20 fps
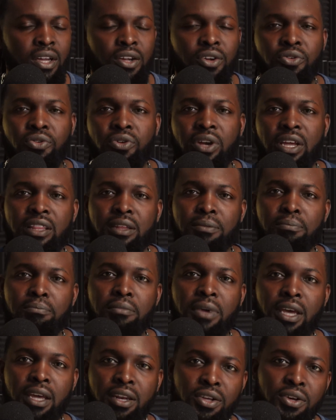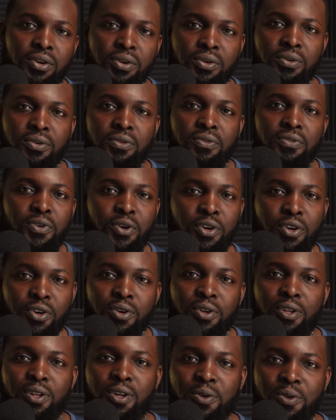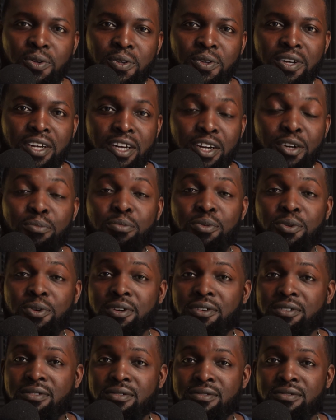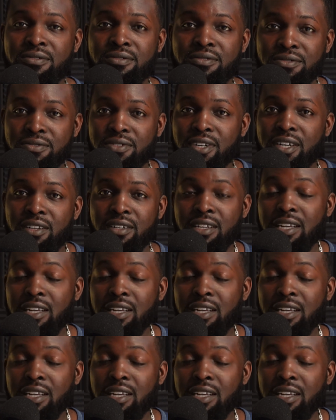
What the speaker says: create the menu for your local airport, right?